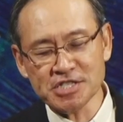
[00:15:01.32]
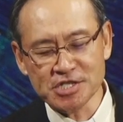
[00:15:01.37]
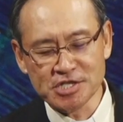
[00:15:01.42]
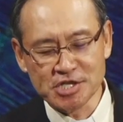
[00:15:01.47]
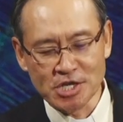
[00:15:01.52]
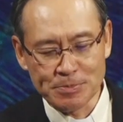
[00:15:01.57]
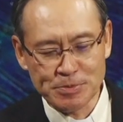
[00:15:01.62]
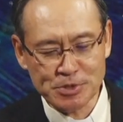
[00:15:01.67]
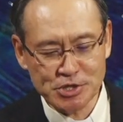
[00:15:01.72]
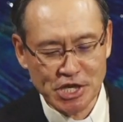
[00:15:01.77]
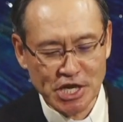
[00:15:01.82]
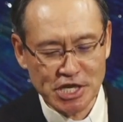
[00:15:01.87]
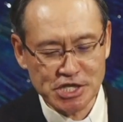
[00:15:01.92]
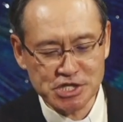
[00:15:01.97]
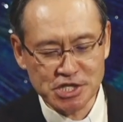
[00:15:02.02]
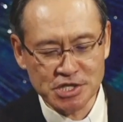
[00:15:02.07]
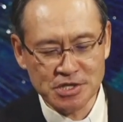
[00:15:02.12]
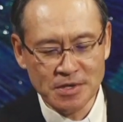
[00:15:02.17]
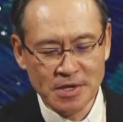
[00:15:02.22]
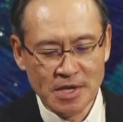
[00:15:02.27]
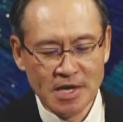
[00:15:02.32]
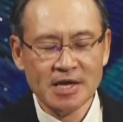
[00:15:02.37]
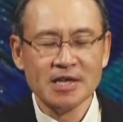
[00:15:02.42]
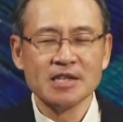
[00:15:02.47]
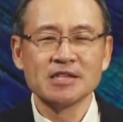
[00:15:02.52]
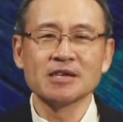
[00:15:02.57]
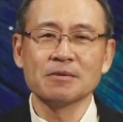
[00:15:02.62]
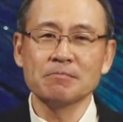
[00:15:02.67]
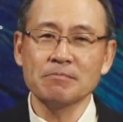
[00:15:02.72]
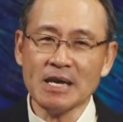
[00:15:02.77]
interpretation,
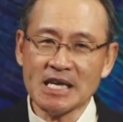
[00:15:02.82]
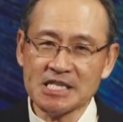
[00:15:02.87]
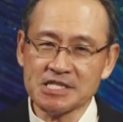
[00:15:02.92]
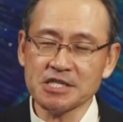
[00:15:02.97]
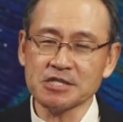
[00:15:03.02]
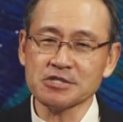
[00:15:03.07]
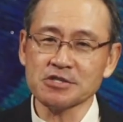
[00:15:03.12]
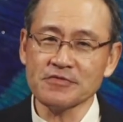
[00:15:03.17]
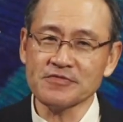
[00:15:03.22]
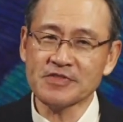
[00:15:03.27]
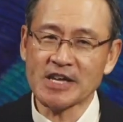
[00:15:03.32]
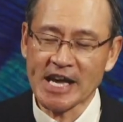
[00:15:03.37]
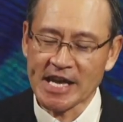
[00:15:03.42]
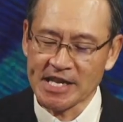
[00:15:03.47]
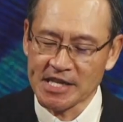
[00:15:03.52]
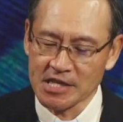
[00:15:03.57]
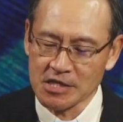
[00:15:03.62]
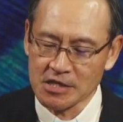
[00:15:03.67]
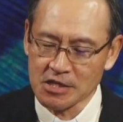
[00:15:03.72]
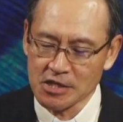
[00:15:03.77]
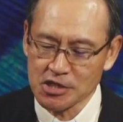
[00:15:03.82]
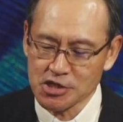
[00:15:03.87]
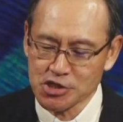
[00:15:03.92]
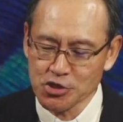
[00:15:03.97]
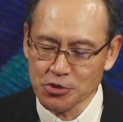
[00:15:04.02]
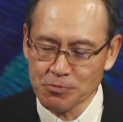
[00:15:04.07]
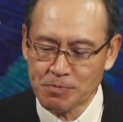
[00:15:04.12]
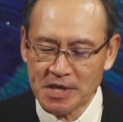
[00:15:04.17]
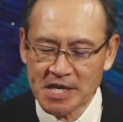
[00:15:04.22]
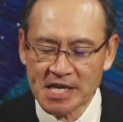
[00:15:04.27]
the message of Daniel
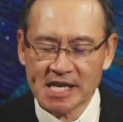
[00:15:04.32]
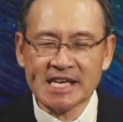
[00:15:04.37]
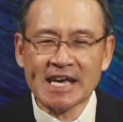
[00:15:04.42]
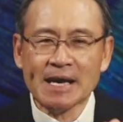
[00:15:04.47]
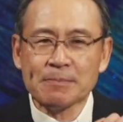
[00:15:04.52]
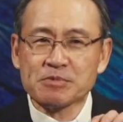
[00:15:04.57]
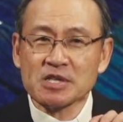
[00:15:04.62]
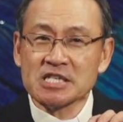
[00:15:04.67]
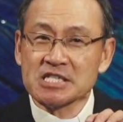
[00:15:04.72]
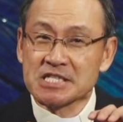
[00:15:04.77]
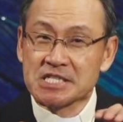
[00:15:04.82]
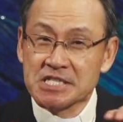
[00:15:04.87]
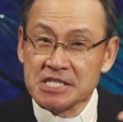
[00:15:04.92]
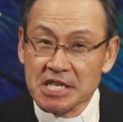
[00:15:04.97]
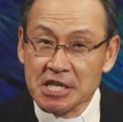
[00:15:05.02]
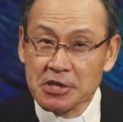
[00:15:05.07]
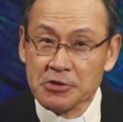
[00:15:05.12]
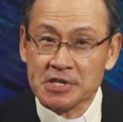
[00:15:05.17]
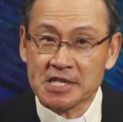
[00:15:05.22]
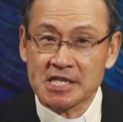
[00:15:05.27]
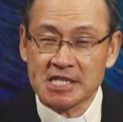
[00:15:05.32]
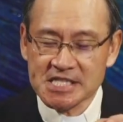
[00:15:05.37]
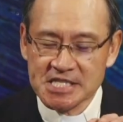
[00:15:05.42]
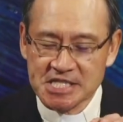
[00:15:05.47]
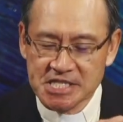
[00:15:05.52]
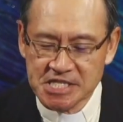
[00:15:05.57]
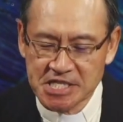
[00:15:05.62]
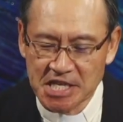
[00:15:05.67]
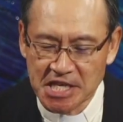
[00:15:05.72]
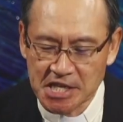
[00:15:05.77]
should be kept a secret,
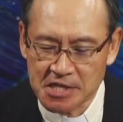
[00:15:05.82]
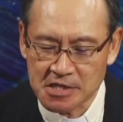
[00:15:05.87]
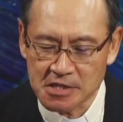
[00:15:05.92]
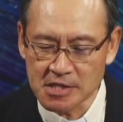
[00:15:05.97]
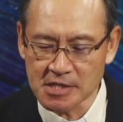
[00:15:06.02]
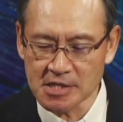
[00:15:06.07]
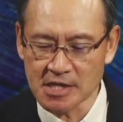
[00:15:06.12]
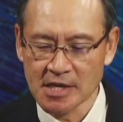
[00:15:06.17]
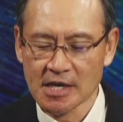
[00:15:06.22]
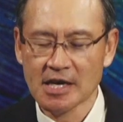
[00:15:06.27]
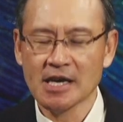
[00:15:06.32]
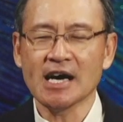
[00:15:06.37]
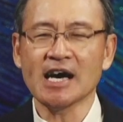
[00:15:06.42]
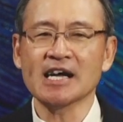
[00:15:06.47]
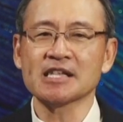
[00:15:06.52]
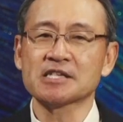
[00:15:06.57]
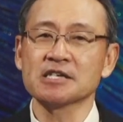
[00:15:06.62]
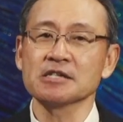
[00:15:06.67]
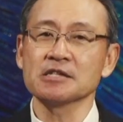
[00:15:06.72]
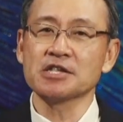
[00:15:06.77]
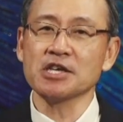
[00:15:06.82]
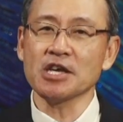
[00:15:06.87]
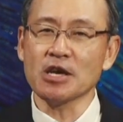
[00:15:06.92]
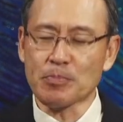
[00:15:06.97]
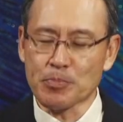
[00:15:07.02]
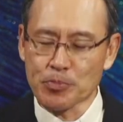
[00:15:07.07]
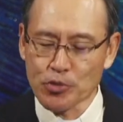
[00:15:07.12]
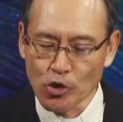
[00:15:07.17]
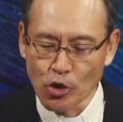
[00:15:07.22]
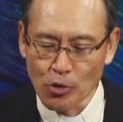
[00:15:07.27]
sealed, until the
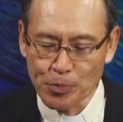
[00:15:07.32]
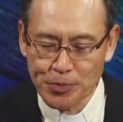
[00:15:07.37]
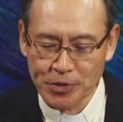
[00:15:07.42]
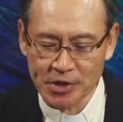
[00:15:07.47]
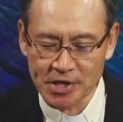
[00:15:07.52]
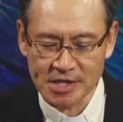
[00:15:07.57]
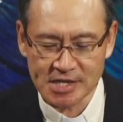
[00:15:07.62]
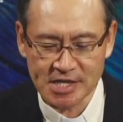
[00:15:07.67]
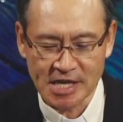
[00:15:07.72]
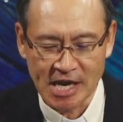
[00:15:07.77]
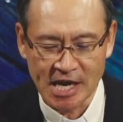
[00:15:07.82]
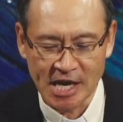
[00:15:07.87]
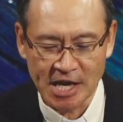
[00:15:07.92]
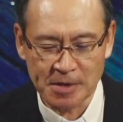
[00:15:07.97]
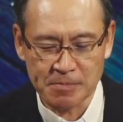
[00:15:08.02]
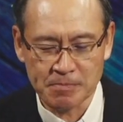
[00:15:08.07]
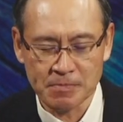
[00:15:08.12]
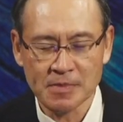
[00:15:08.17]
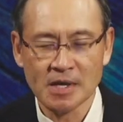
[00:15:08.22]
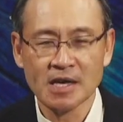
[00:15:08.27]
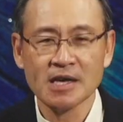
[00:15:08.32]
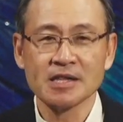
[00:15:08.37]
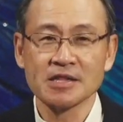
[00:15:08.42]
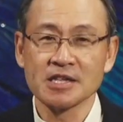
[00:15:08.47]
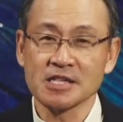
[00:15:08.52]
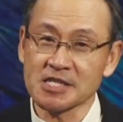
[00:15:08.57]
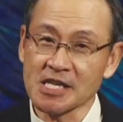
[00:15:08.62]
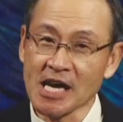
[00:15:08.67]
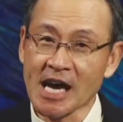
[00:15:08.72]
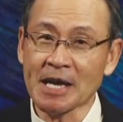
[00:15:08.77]
appropriate time,
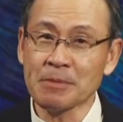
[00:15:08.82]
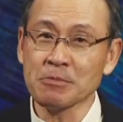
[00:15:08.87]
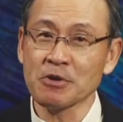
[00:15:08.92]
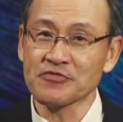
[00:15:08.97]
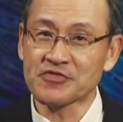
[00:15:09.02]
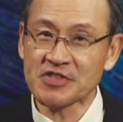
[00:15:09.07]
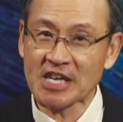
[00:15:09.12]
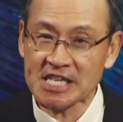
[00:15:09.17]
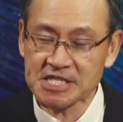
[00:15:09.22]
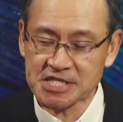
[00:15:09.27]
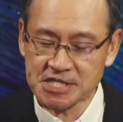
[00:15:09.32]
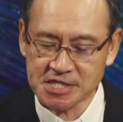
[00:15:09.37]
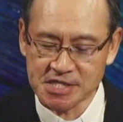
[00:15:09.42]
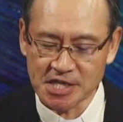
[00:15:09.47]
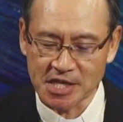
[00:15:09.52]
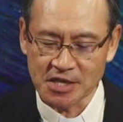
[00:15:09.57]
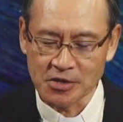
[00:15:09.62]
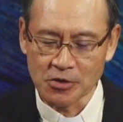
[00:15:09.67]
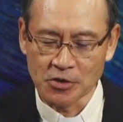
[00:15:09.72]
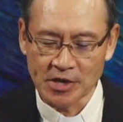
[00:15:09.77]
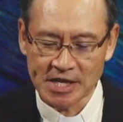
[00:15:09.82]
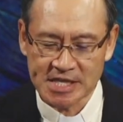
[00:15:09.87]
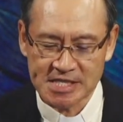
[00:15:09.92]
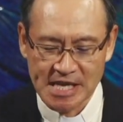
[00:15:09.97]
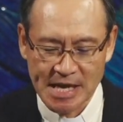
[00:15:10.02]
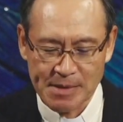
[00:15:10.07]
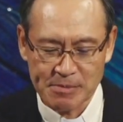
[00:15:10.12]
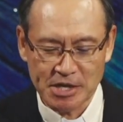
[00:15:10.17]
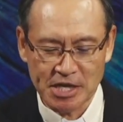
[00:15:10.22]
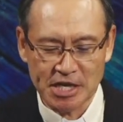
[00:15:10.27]
the time of testing or
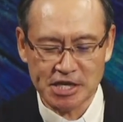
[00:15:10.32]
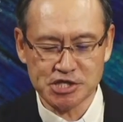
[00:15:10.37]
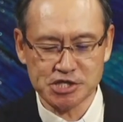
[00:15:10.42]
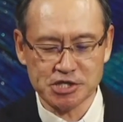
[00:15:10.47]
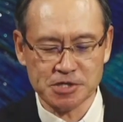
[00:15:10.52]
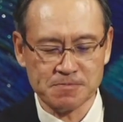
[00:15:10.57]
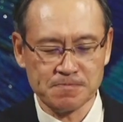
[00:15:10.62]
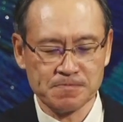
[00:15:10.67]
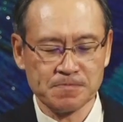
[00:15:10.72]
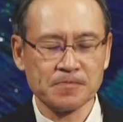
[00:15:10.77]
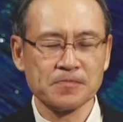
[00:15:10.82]
examination.